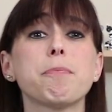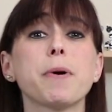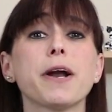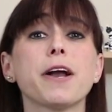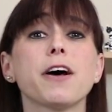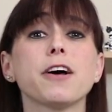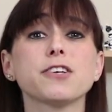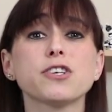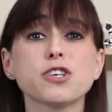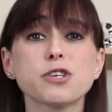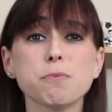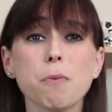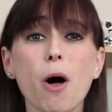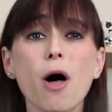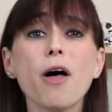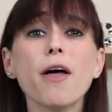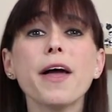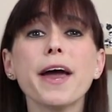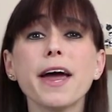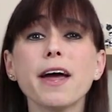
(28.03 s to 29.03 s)
but a
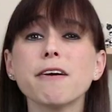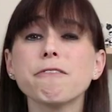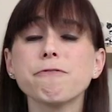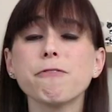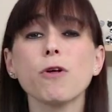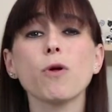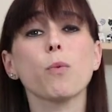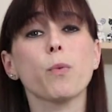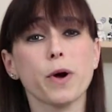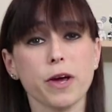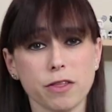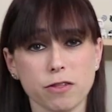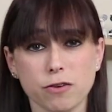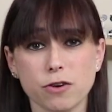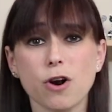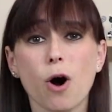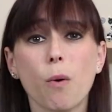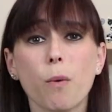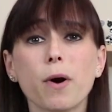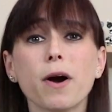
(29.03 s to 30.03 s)
small handful with
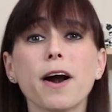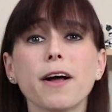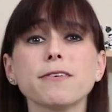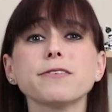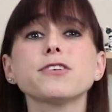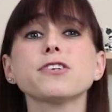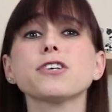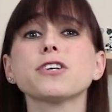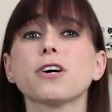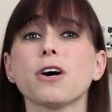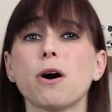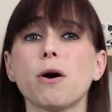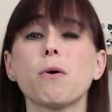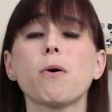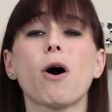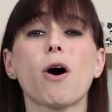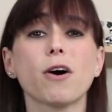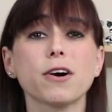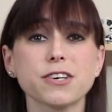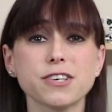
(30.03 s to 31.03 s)
nowhere else to go
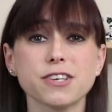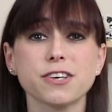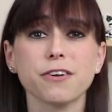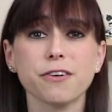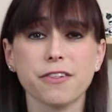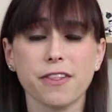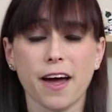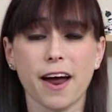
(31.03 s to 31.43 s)
are still